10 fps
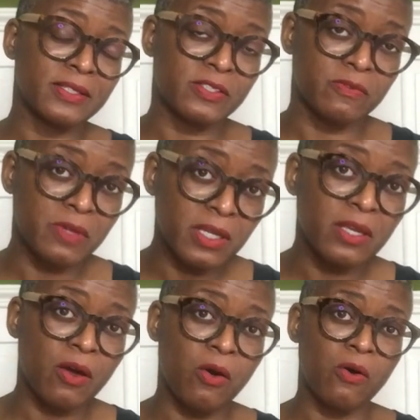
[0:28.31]
this
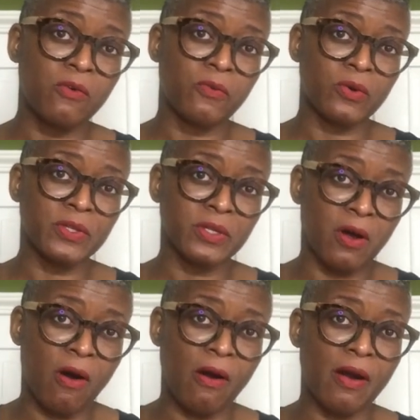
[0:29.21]
video for the
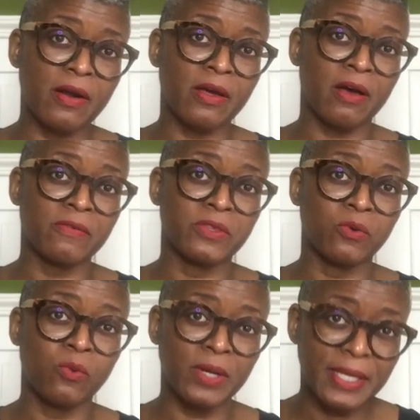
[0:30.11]
card of the
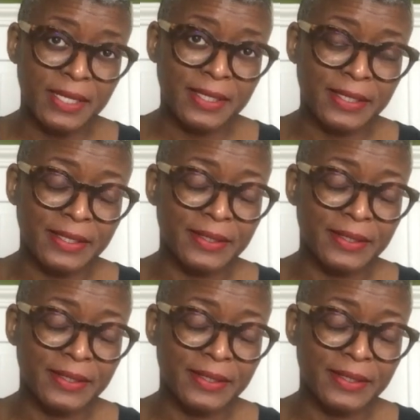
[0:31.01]
week,